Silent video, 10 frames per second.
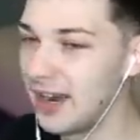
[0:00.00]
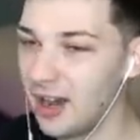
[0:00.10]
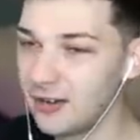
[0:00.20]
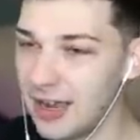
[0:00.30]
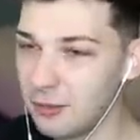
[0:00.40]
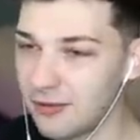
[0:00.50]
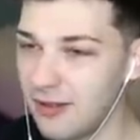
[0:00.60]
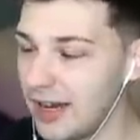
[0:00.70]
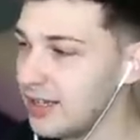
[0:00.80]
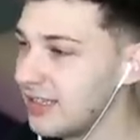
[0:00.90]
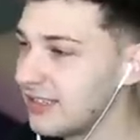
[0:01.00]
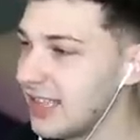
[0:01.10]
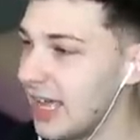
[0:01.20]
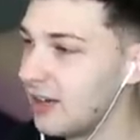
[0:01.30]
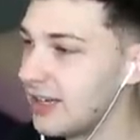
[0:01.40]
All right, we're finally
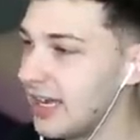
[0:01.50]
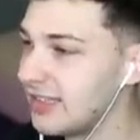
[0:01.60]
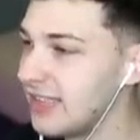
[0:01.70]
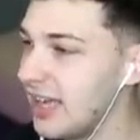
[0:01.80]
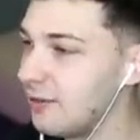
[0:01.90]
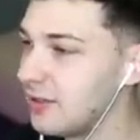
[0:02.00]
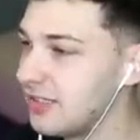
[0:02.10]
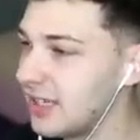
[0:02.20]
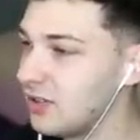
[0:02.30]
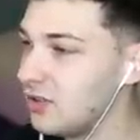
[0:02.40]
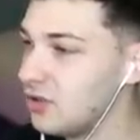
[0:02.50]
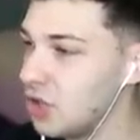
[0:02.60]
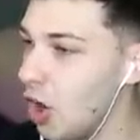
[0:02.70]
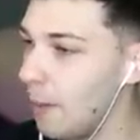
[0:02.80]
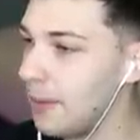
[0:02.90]
set. Okay, he said
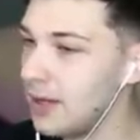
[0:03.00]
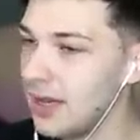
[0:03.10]
dope.